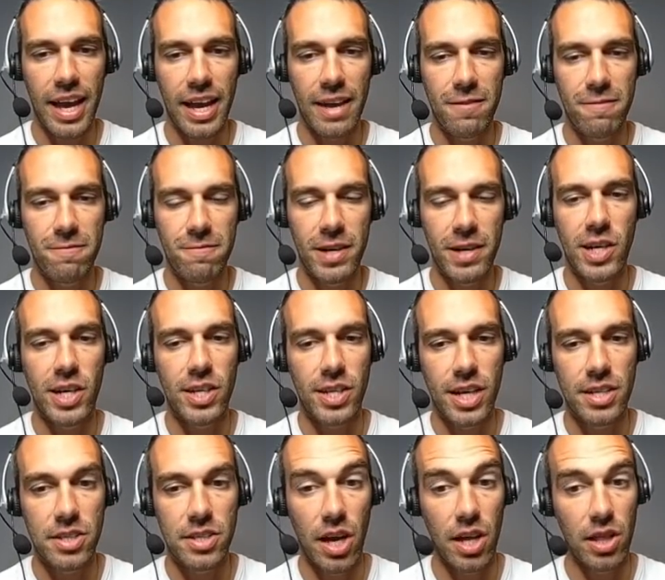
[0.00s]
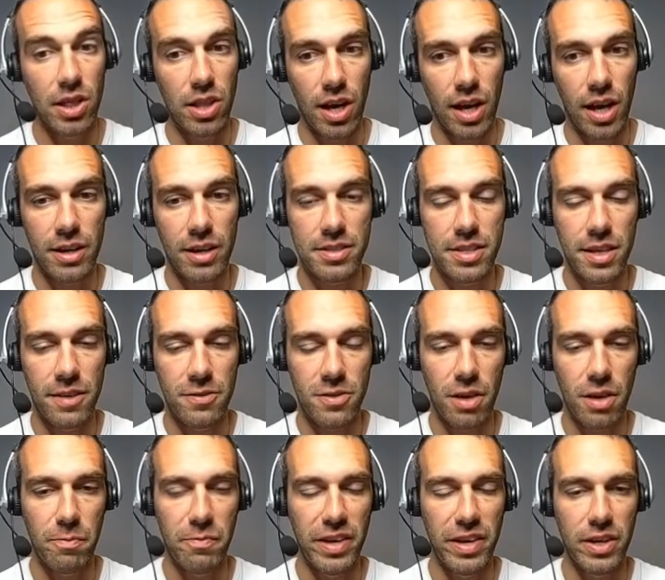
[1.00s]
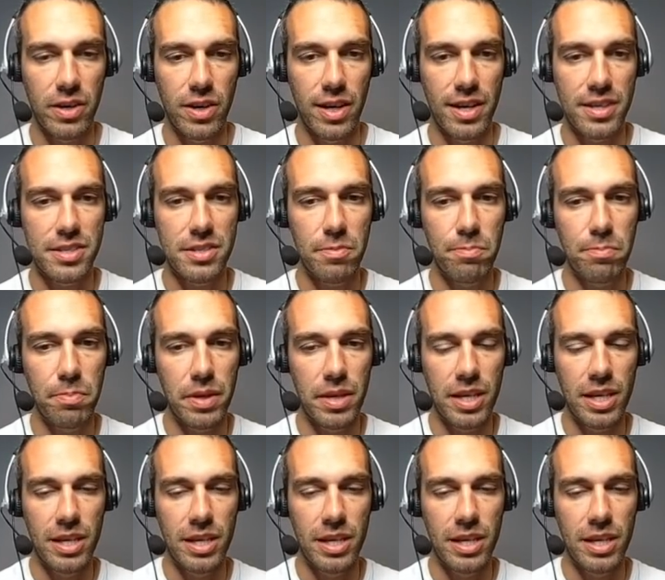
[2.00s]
And Vigoroth. I saw a lot of safe swap Vigoroth.